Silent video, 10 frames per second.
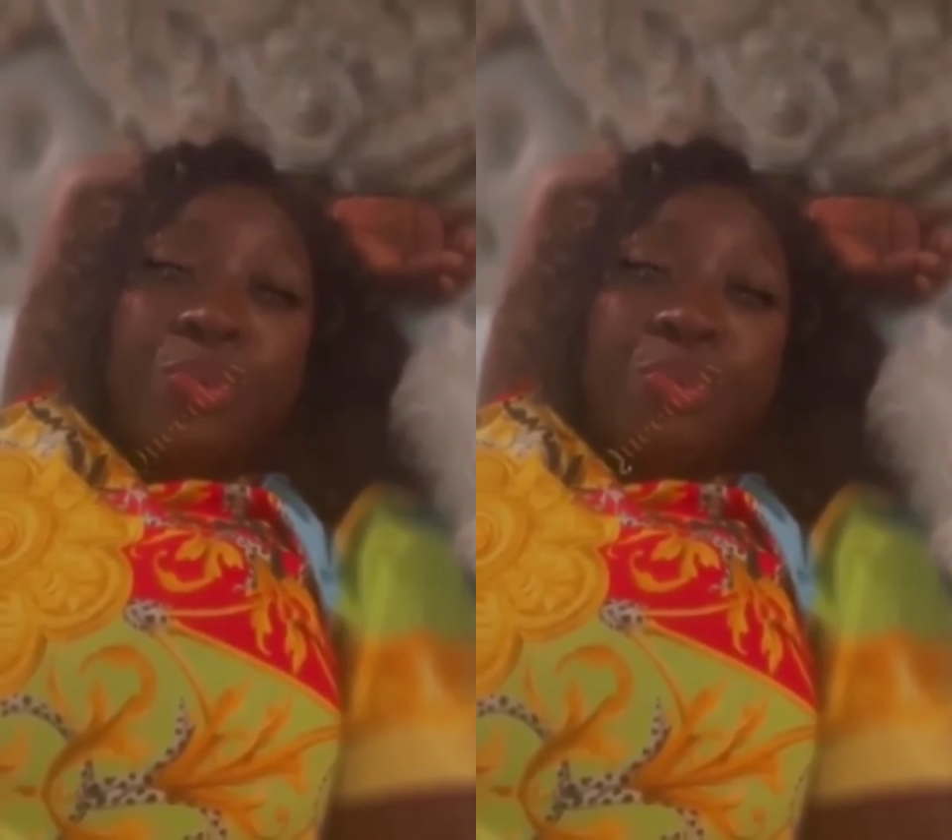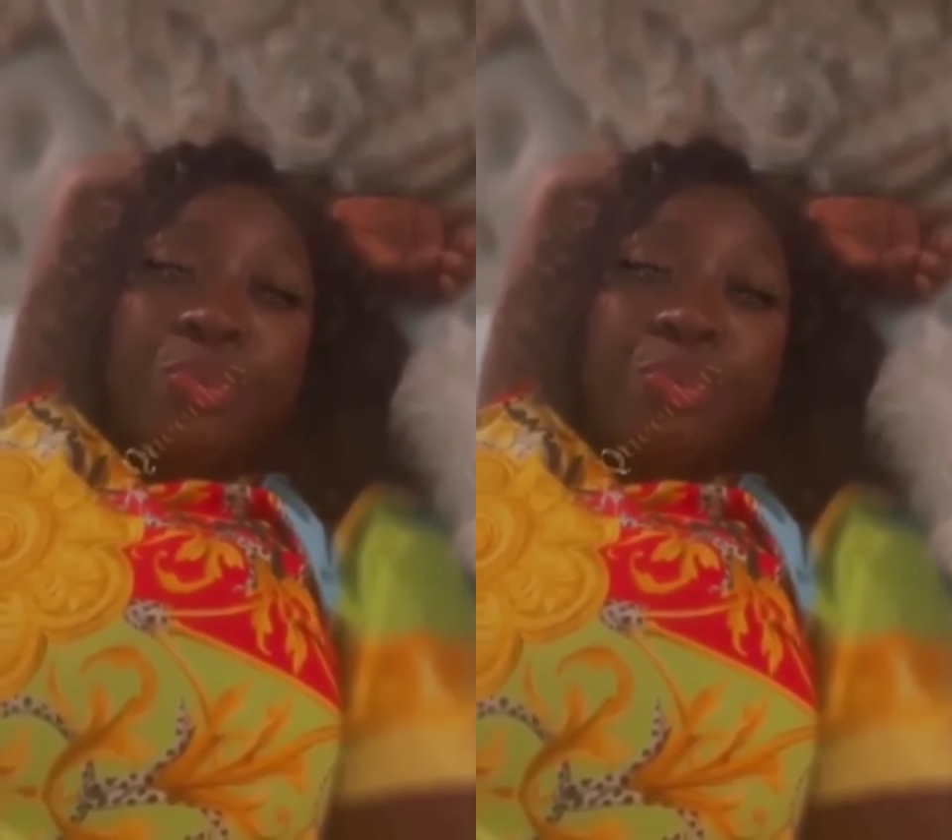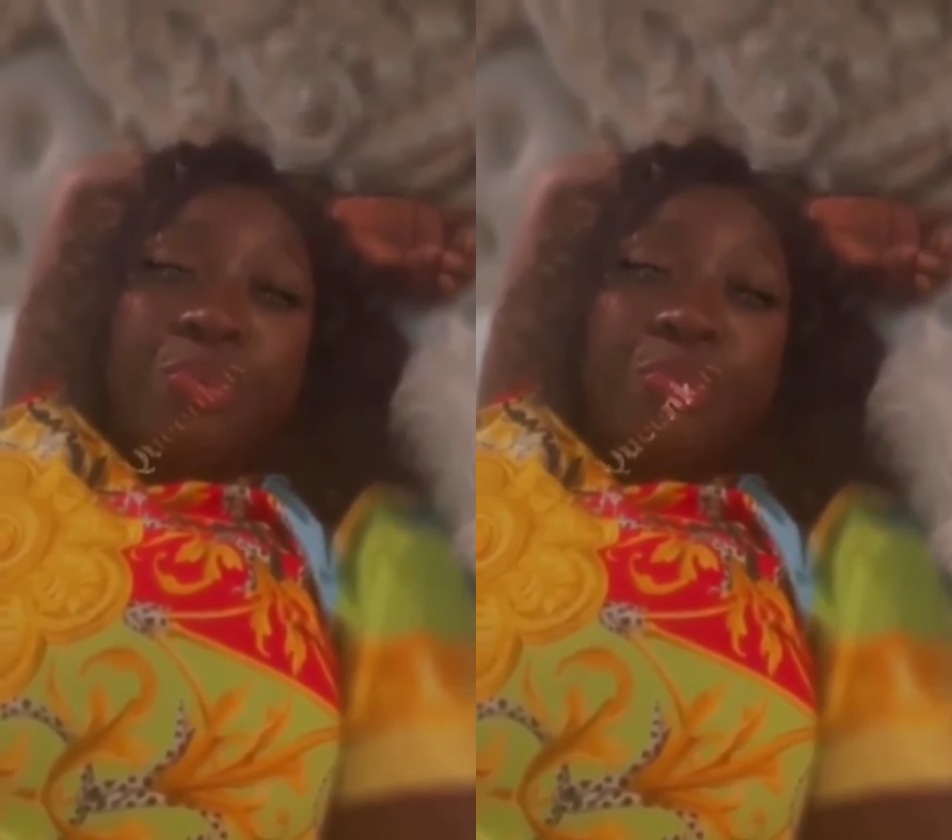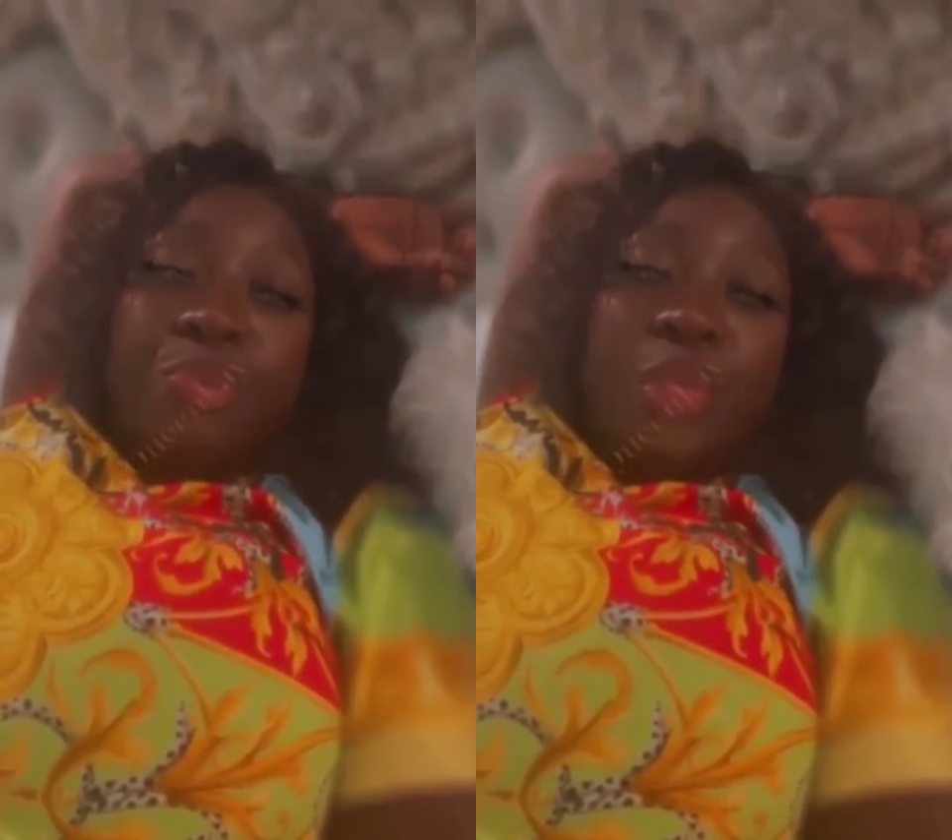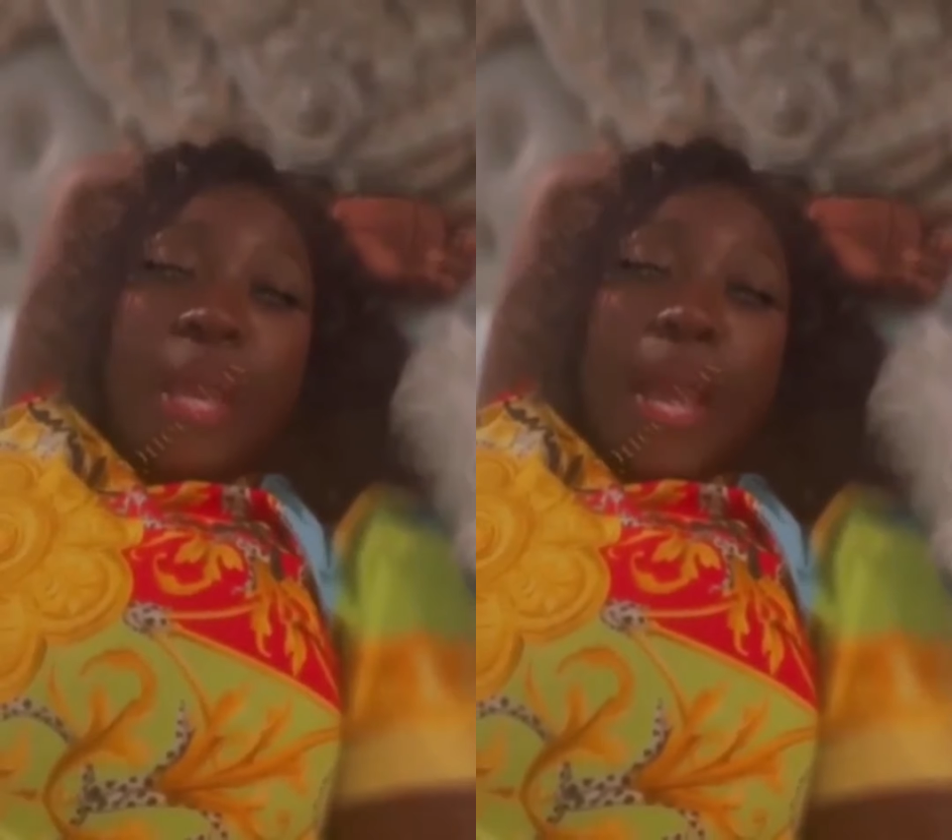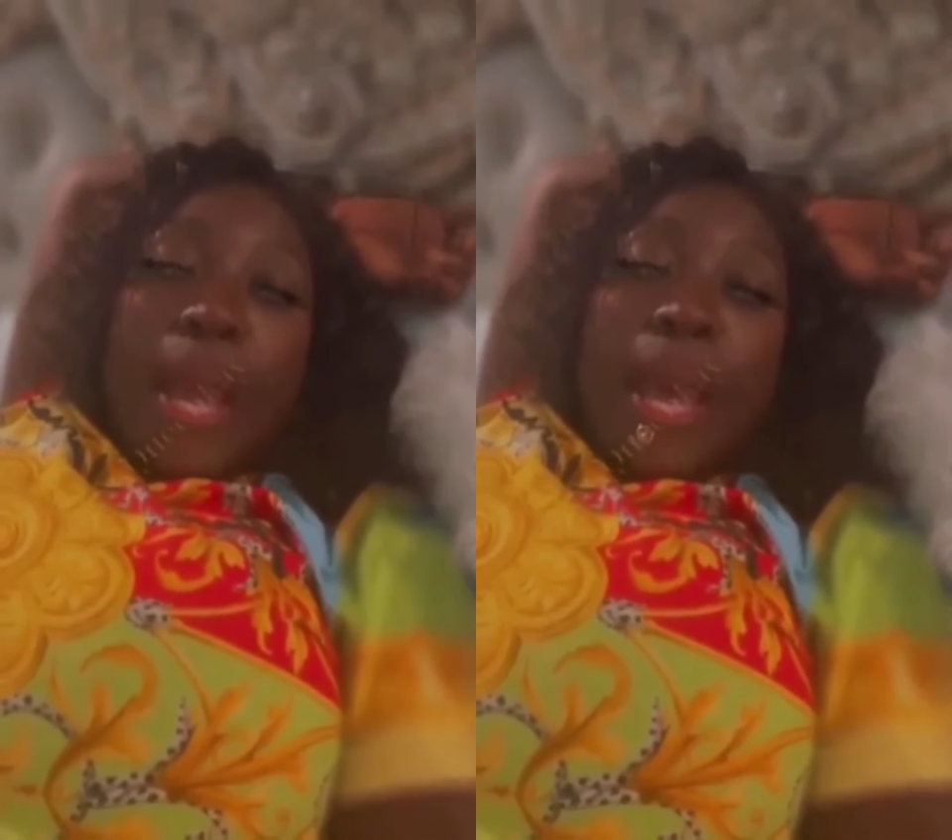God go we do know.